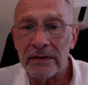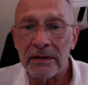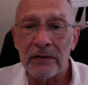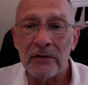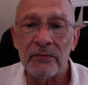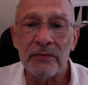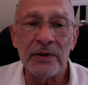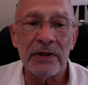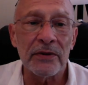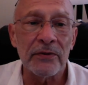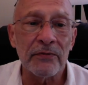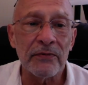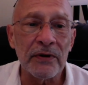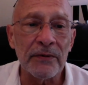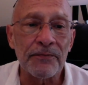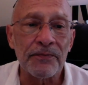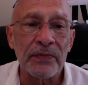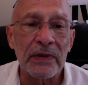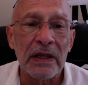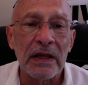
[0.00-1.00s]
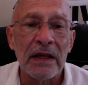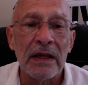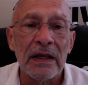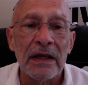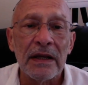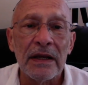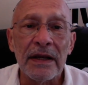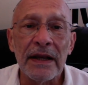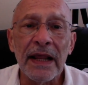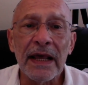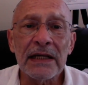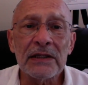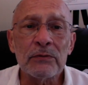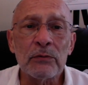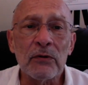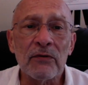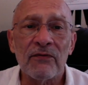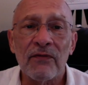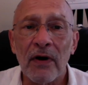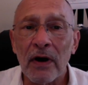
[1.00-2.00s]
would be the rim. Next
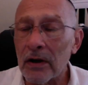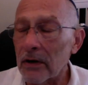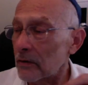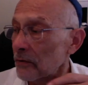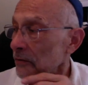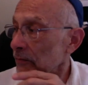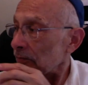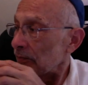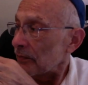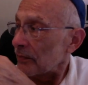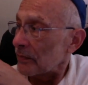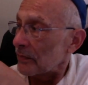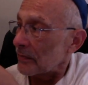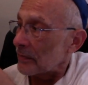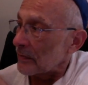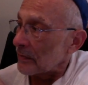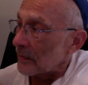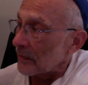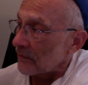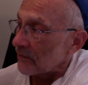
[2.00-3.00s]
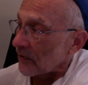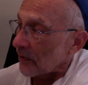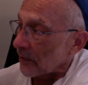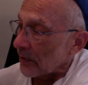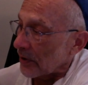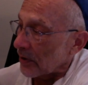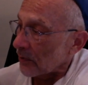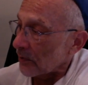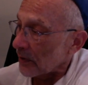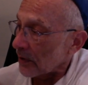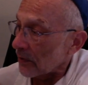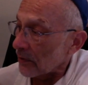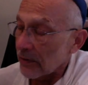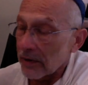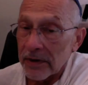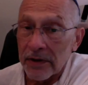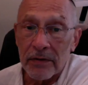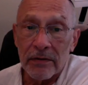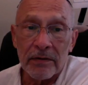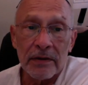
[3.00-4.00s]
would follow, from here we go to
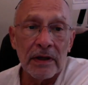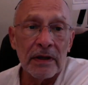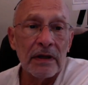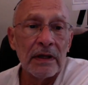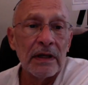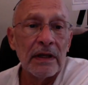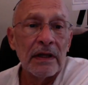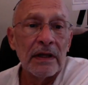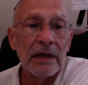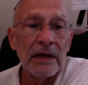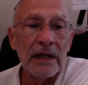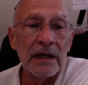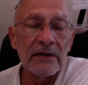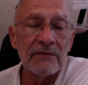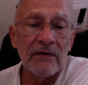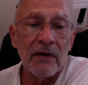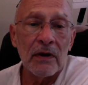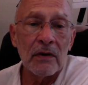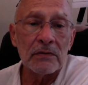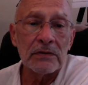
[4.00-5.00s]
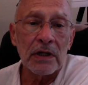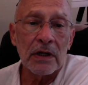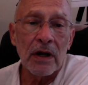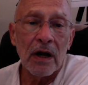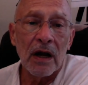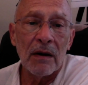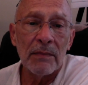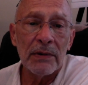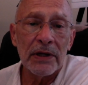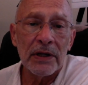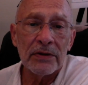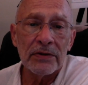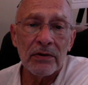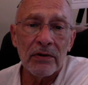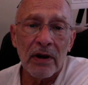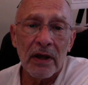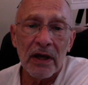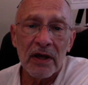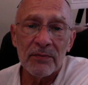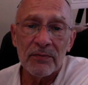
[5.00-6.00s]
here, okay? Next follows the common
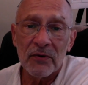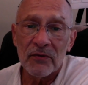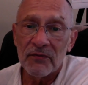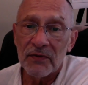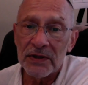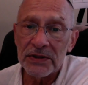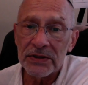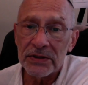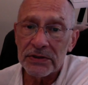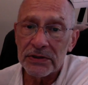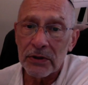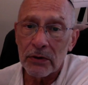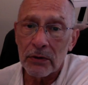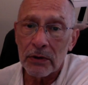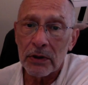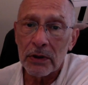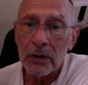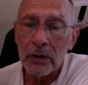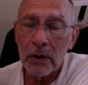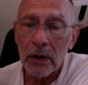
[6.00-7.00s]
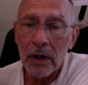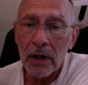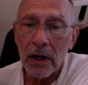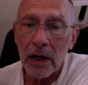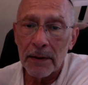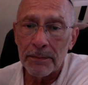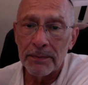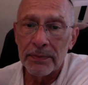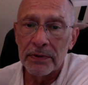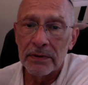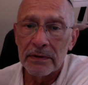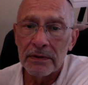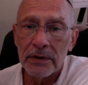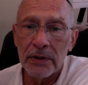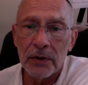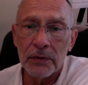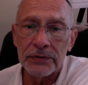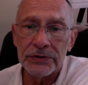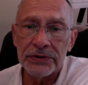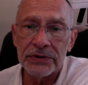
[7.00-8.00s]
underlying proficiency or CUP
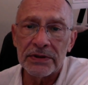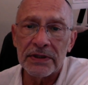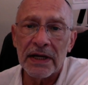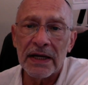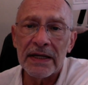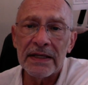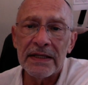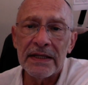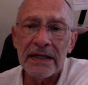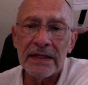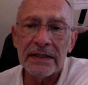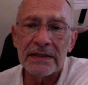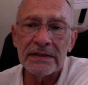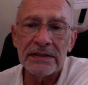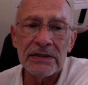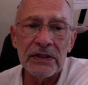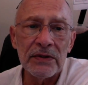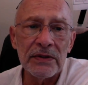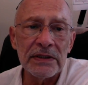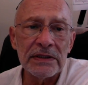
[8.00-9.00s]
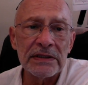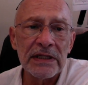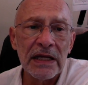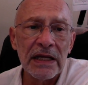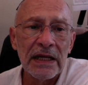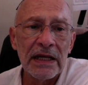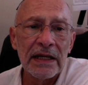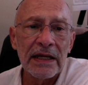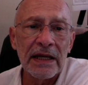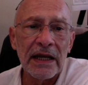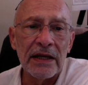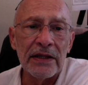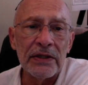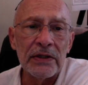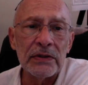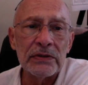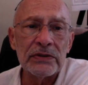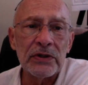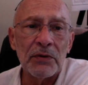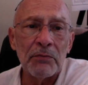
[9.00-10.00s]
notion. The idea that students can
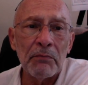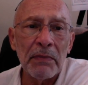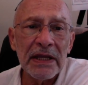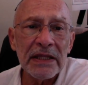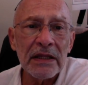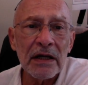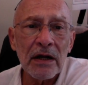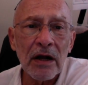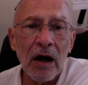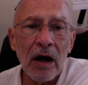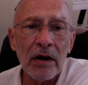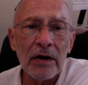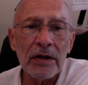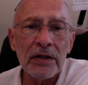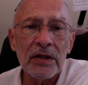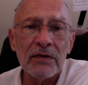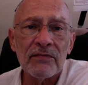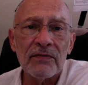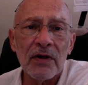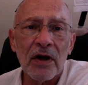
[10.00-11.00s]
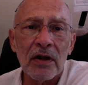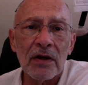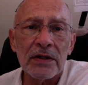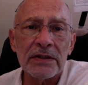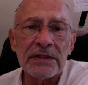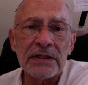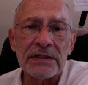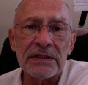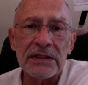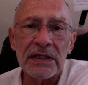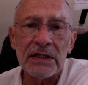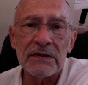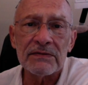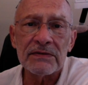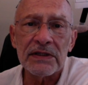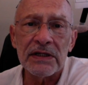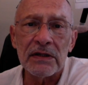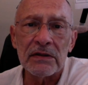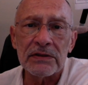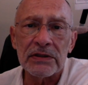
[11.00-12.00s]
use their metacognitive knowledge and set of
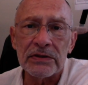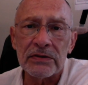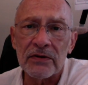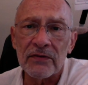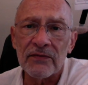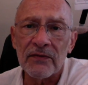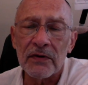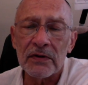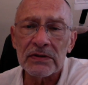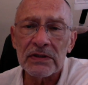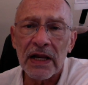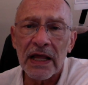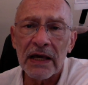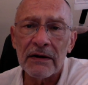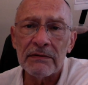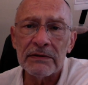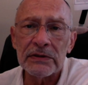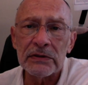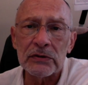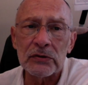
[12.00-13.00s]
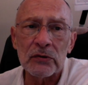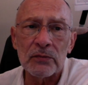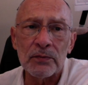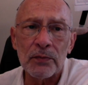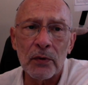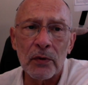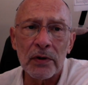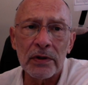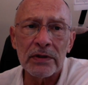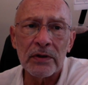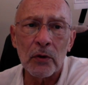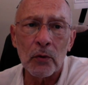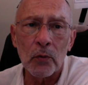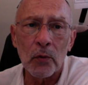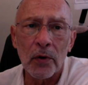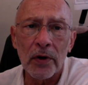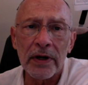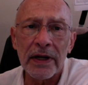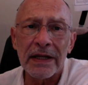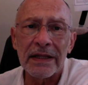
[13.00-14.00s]
skills in their first language to support their
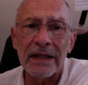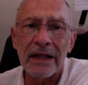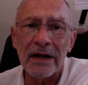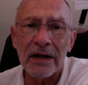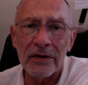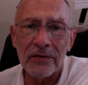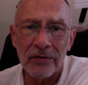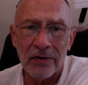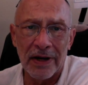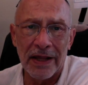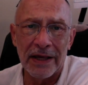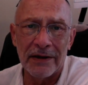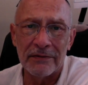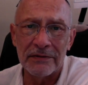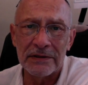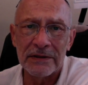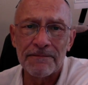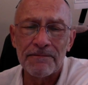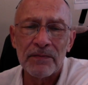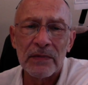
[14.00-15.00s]
work in another language.